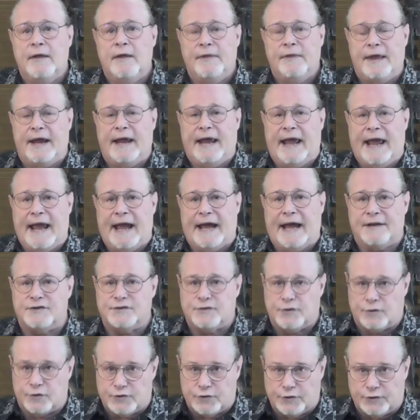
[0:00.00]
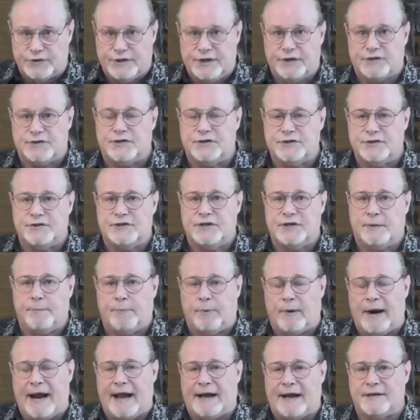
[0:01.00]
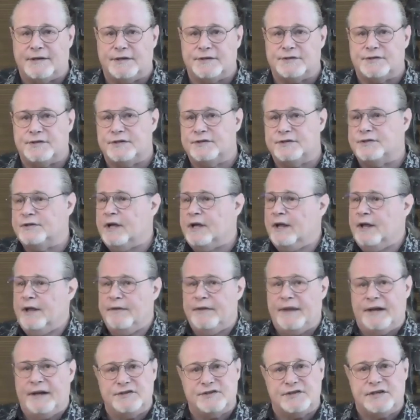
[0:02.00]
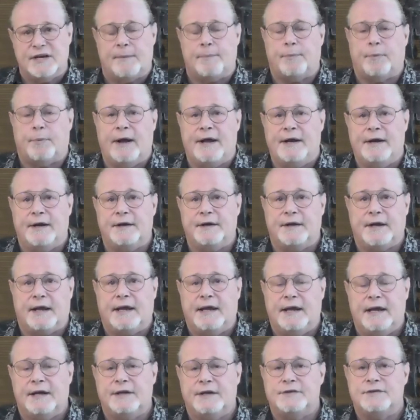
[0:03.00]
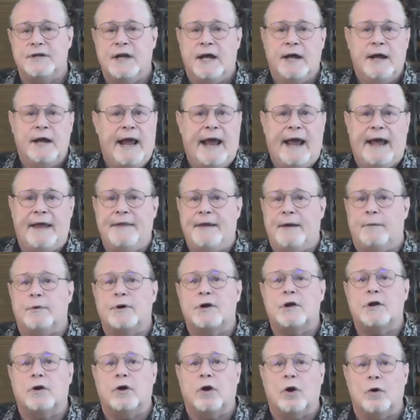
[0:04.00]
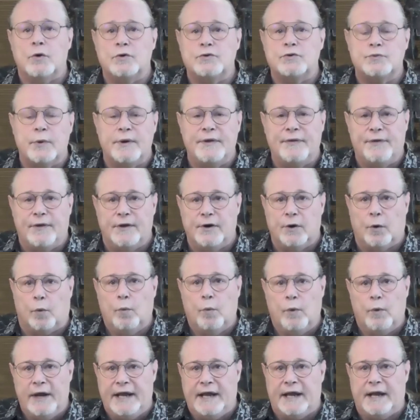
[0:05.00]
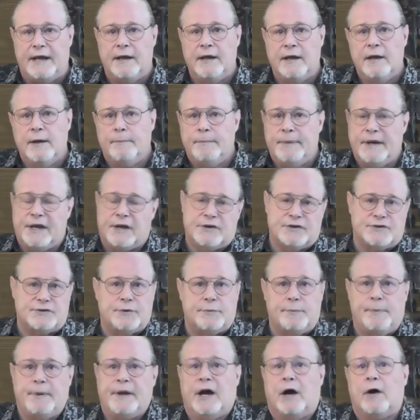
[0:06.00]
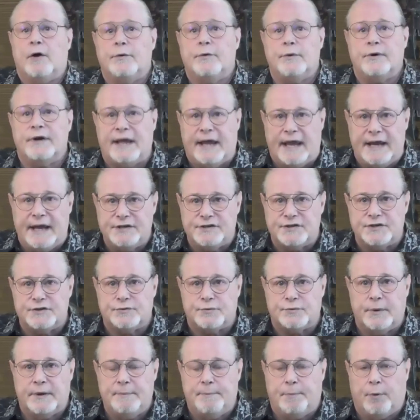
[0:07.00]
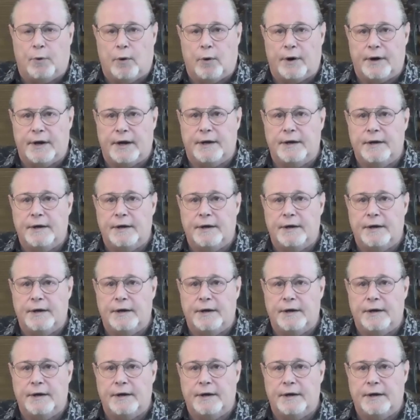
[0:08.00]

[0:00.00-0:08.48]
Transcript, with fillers: They had social distancing practices, they separated the kids, and they would close within a week because there'd be one hundred cases reported.